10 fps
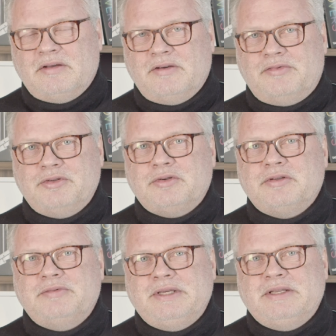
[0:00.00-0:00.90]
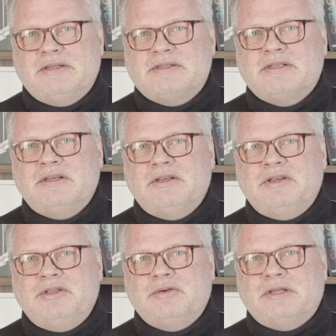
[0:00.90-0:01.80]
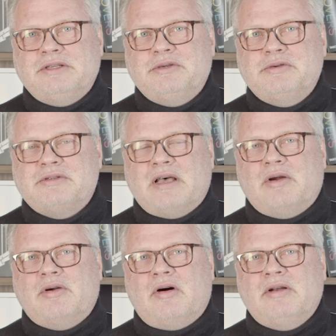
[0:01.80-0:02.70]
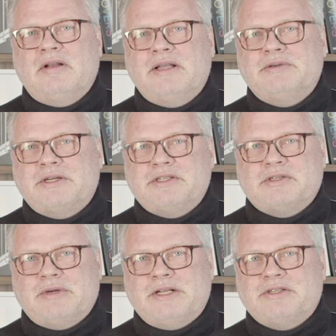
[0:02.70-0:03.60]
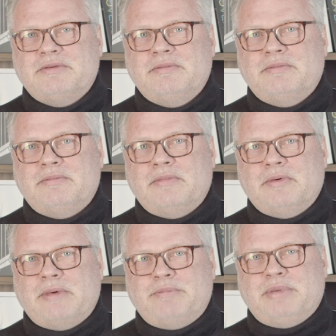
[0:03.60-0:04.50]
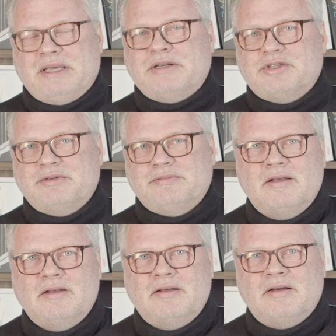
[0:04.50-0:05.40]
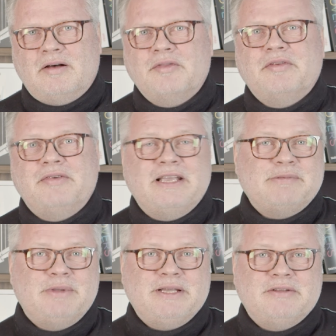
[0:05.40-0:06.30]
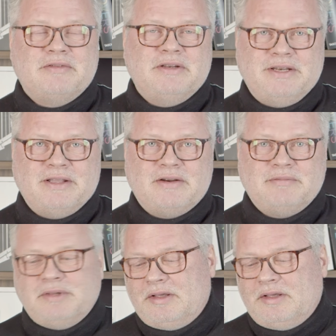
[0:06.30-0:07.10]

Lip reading: For your convenience, you can use our online registration webpage. On the faceplate of the linear,